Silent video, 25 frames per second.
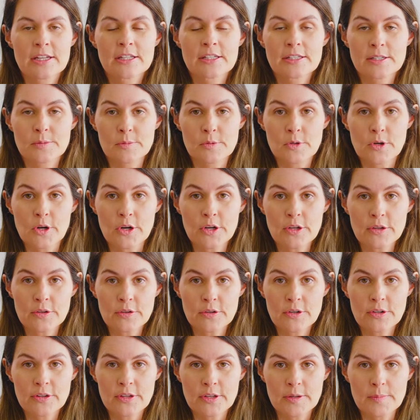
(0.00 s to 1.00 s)
So we'll go
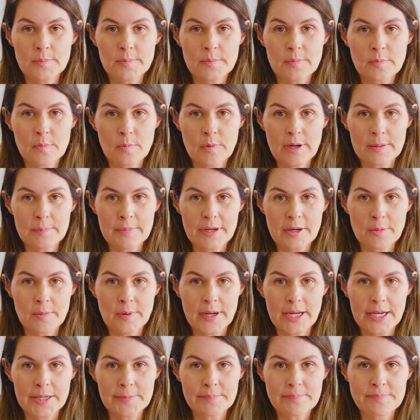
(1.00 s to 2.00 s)
through them one by
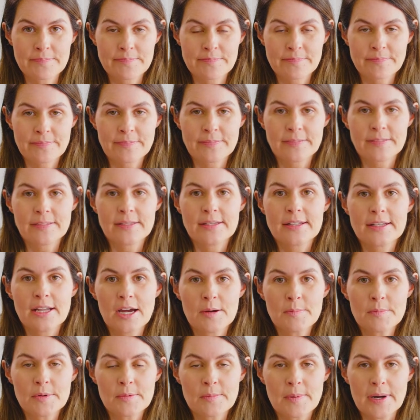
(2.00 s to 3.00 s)
one.
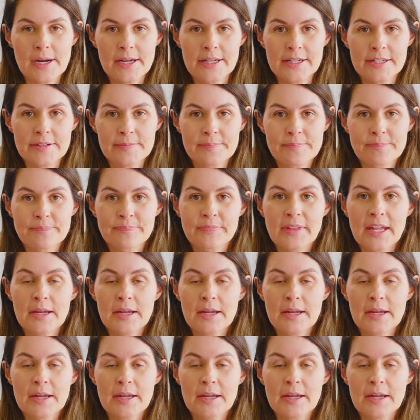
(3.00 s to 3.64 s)
Number one,